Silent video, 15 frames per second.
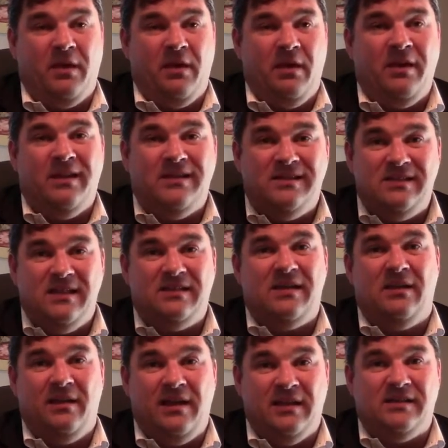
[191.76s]

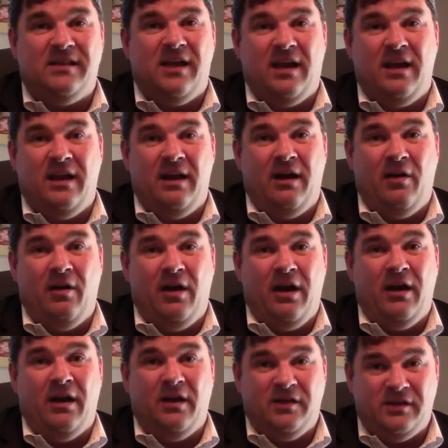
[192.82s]
consistently a
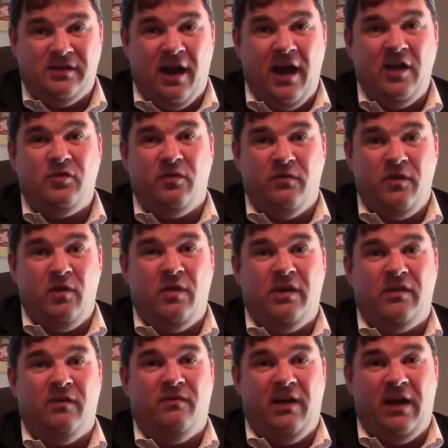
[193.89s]
secondary science review
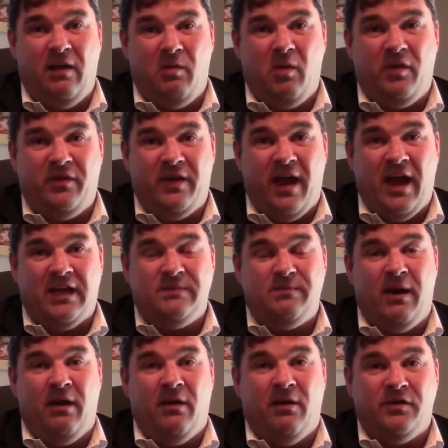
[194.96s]
that's available to
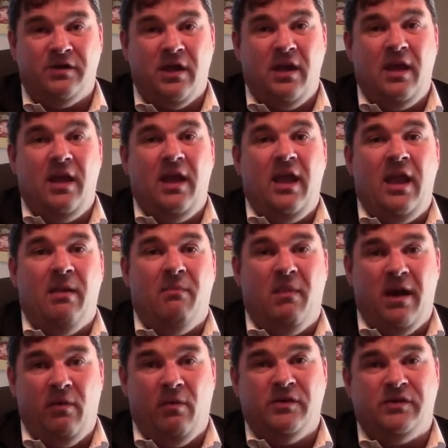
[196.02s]
taxpayers, it
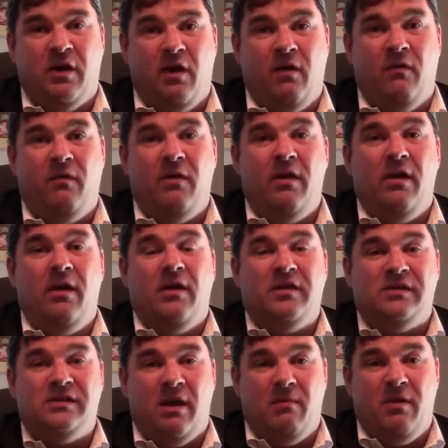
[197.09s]
might resolve
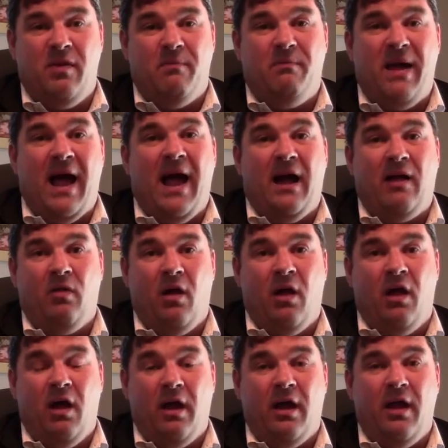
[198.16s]
some of the
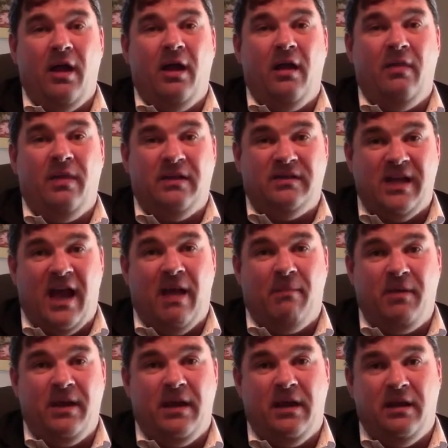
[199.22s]
backlog that's
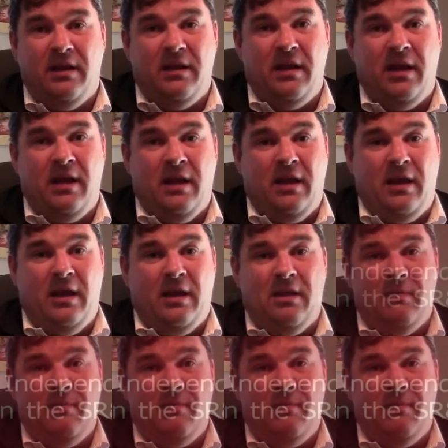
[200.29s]
happening in the